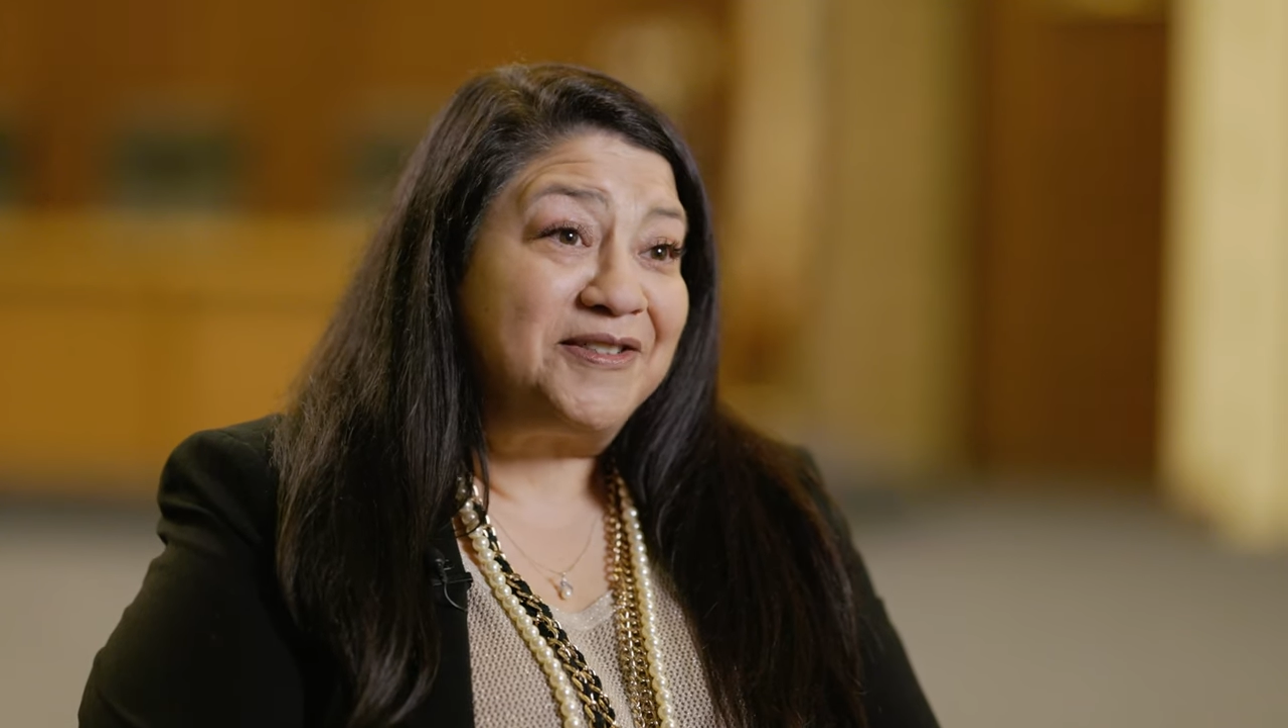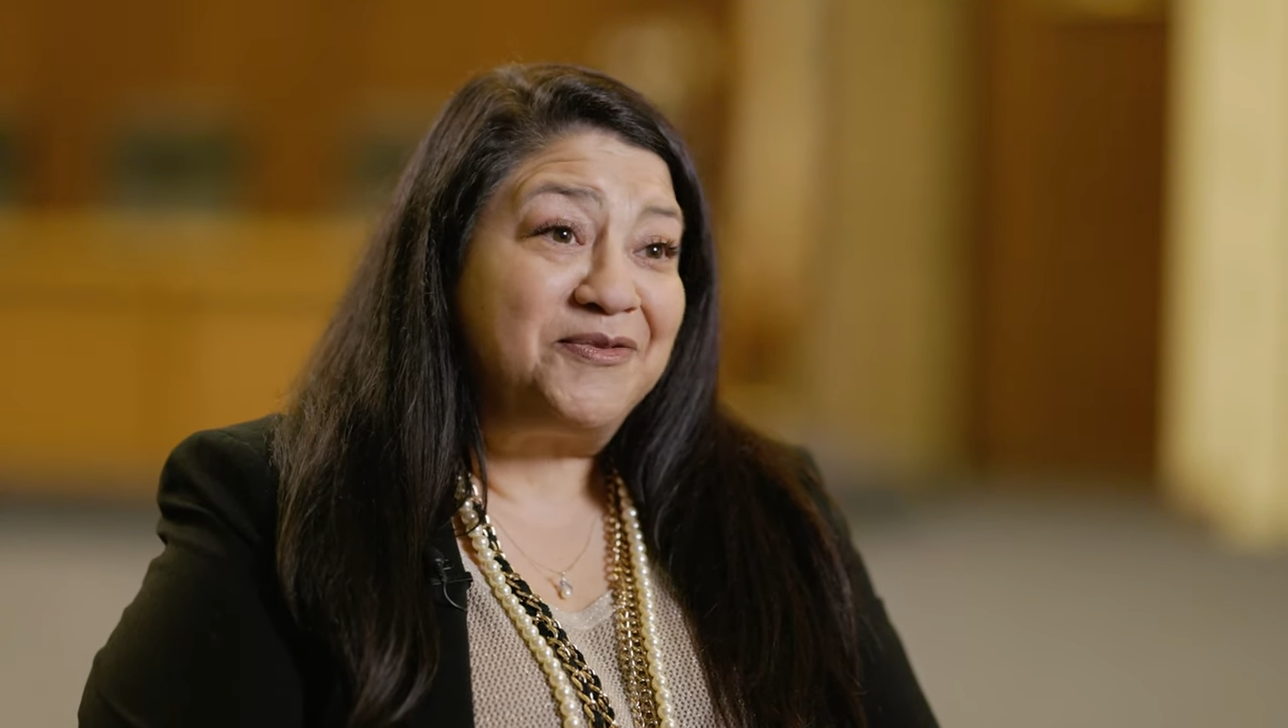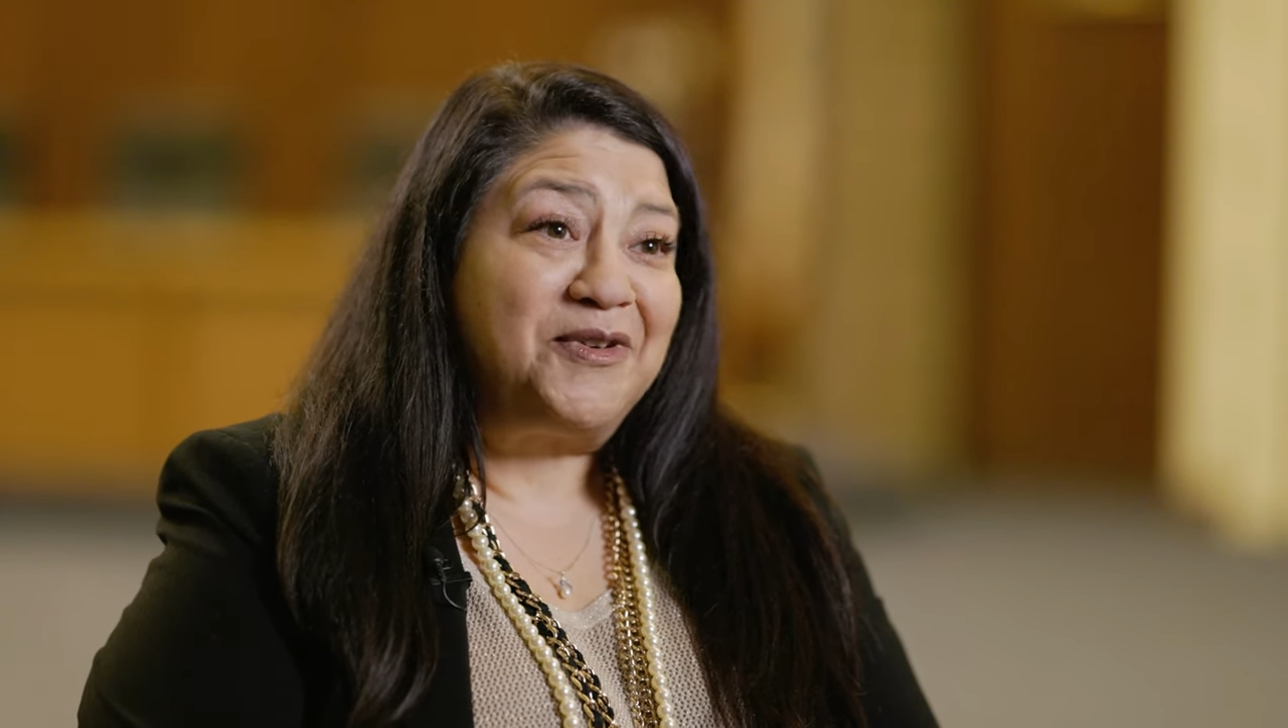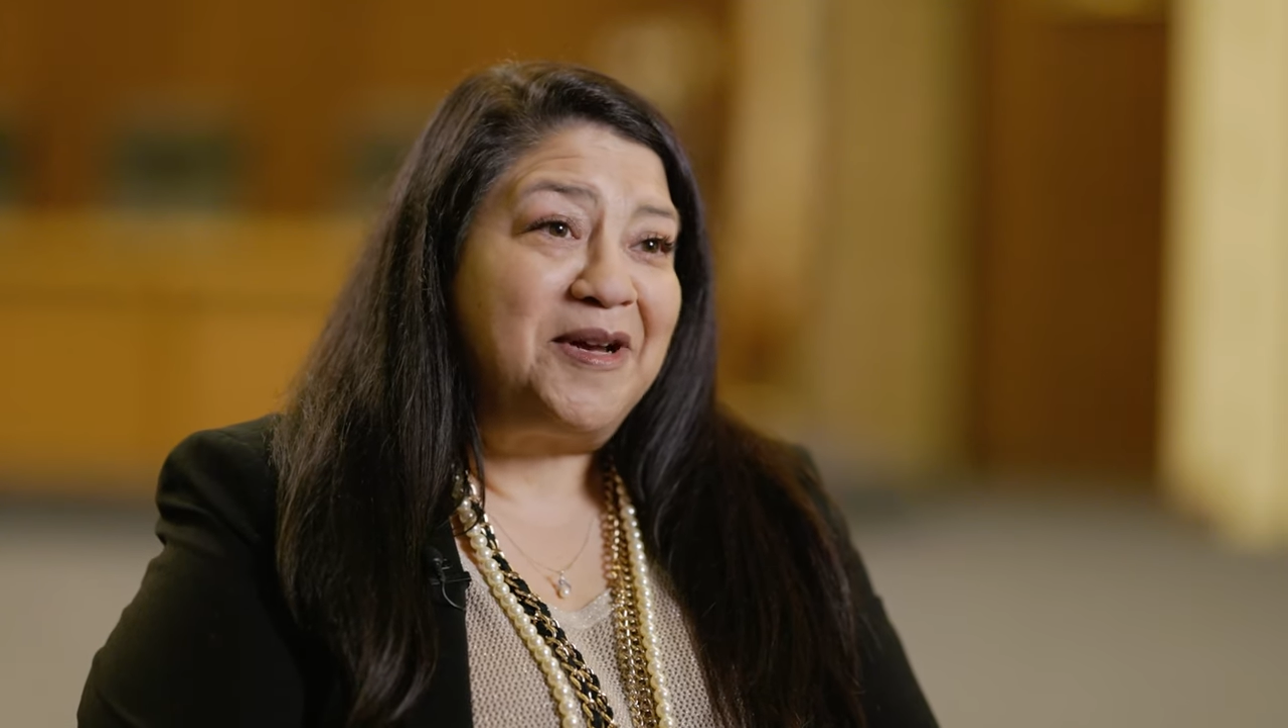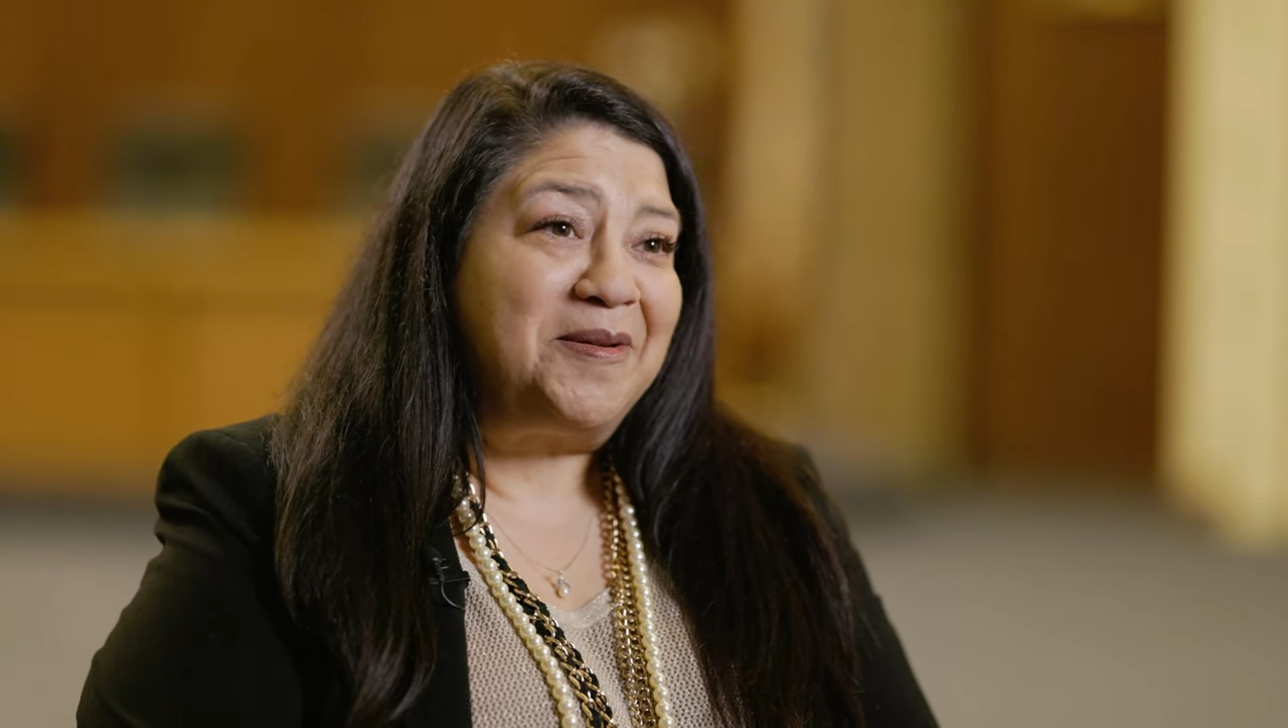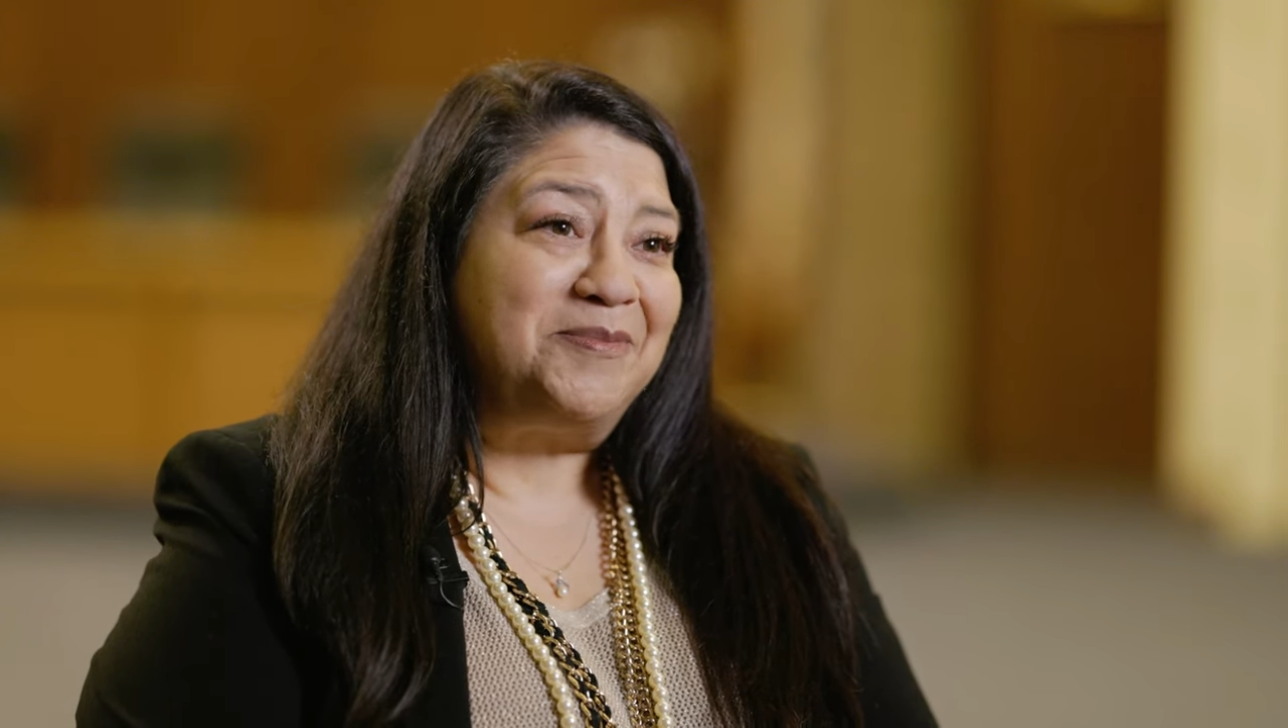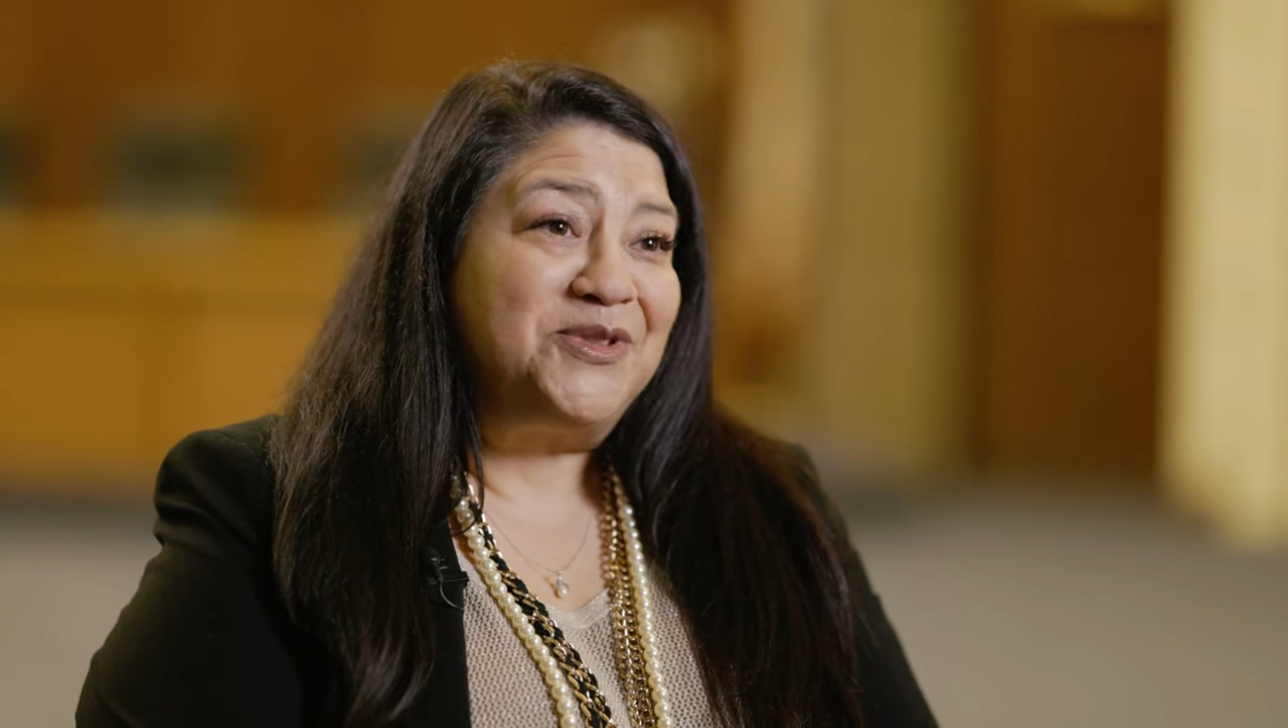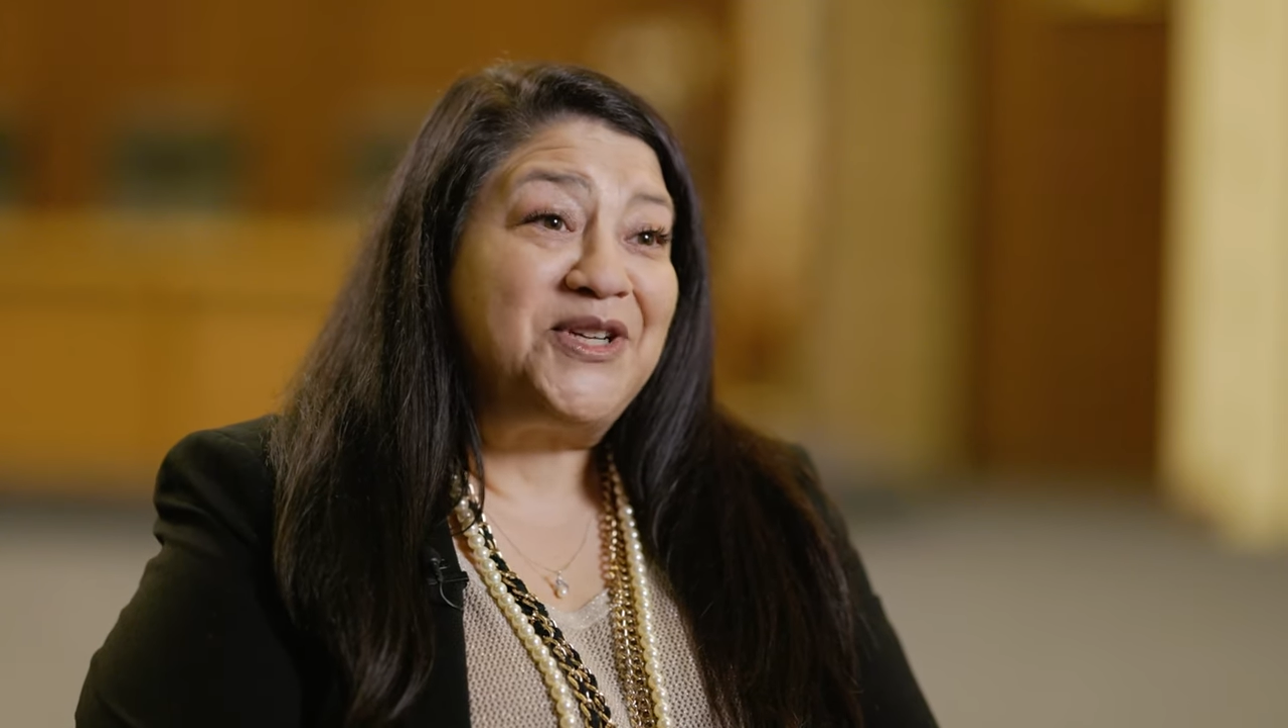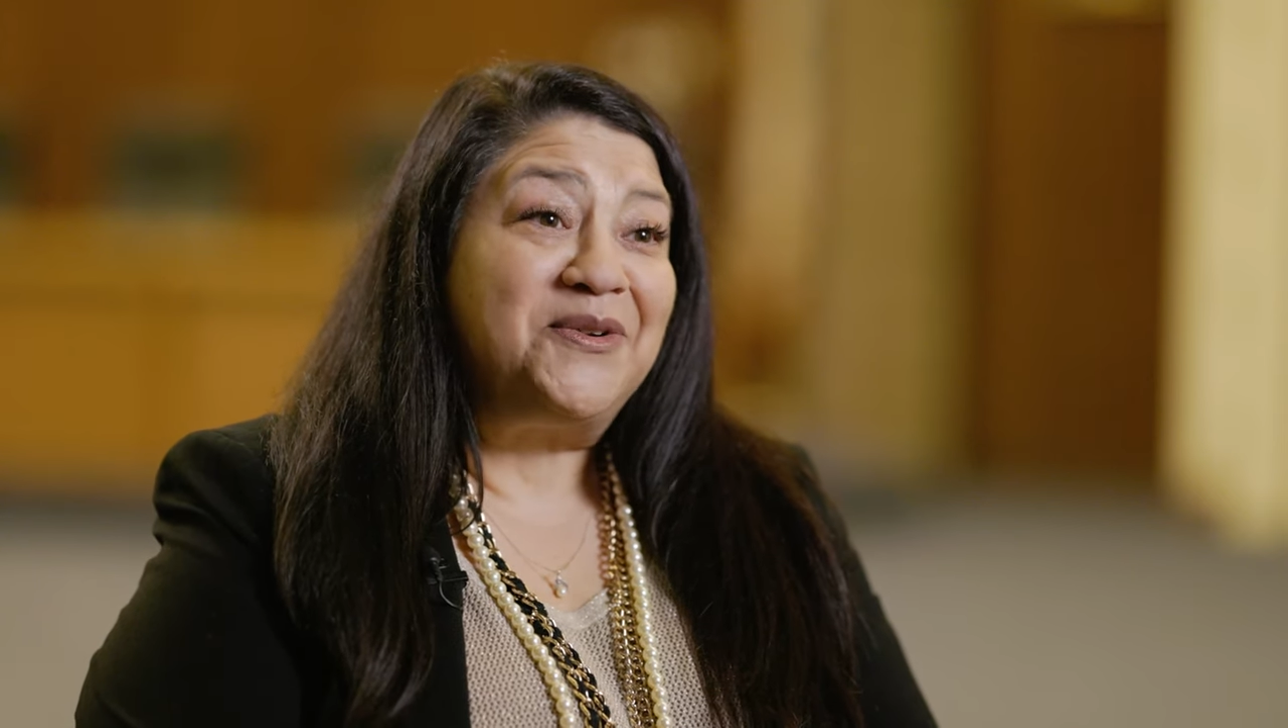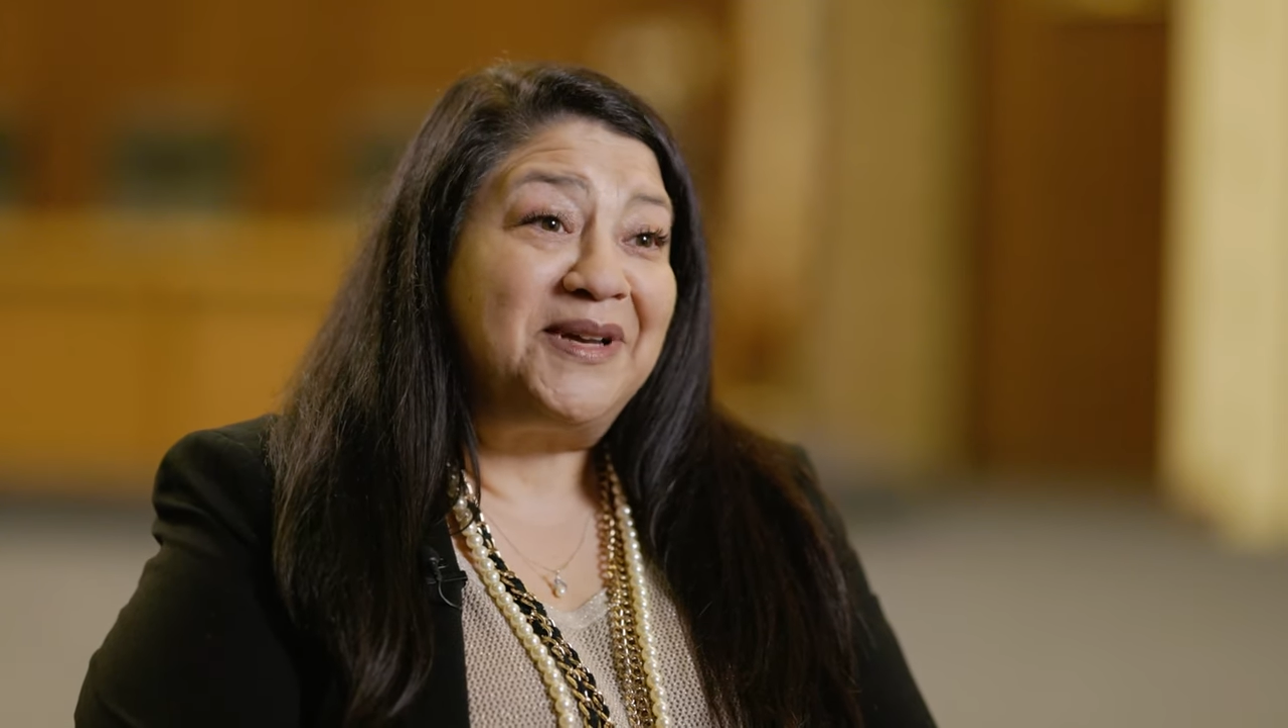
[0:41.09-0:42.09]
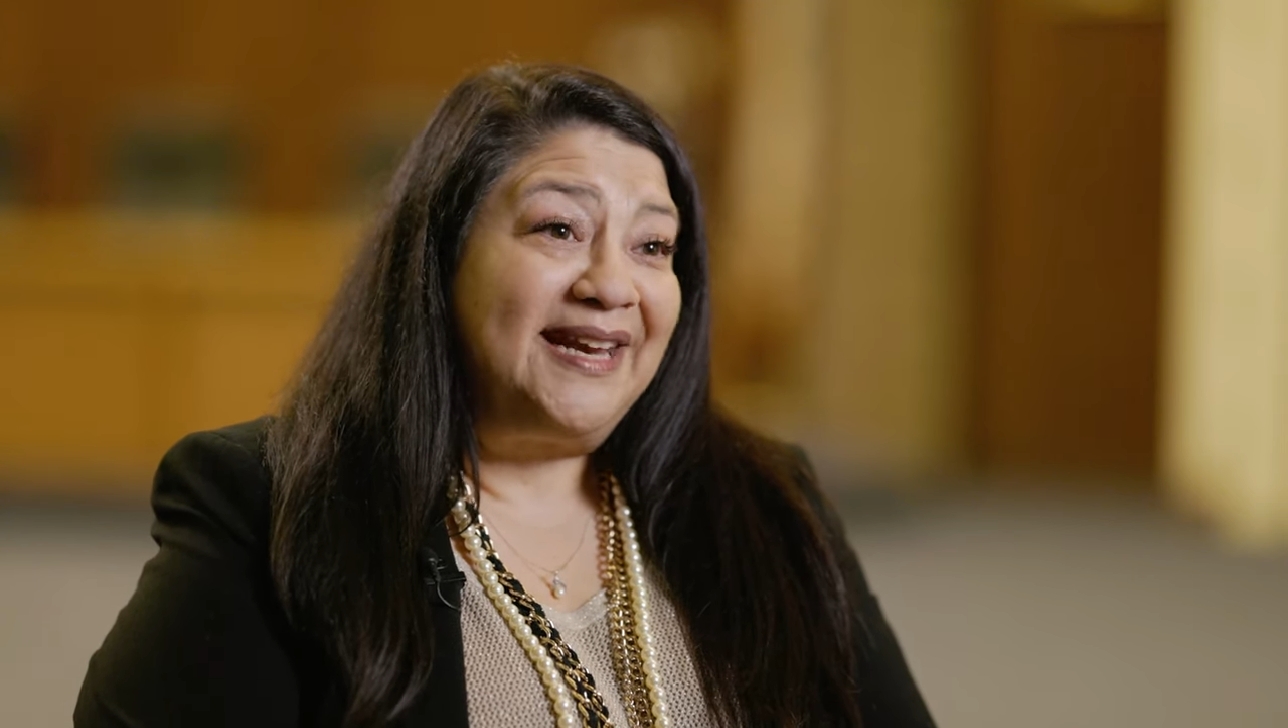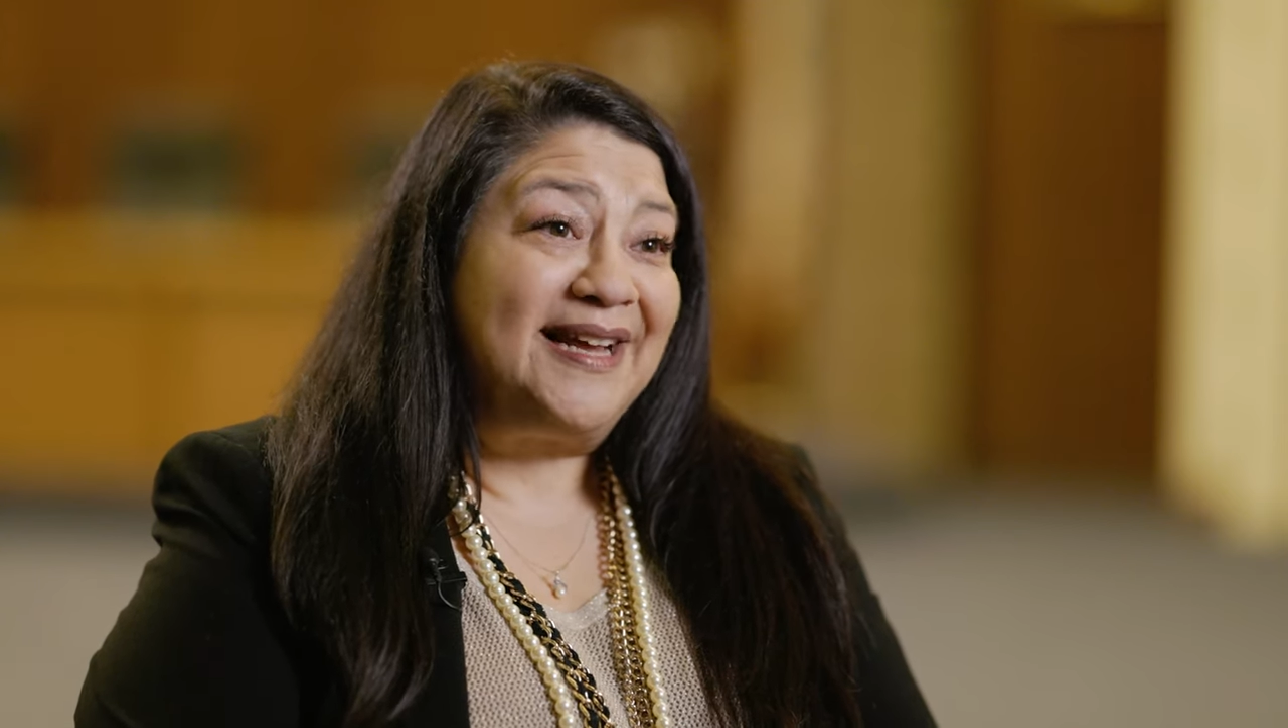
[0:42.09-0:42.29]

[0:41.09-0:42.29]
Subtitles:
from Stonegate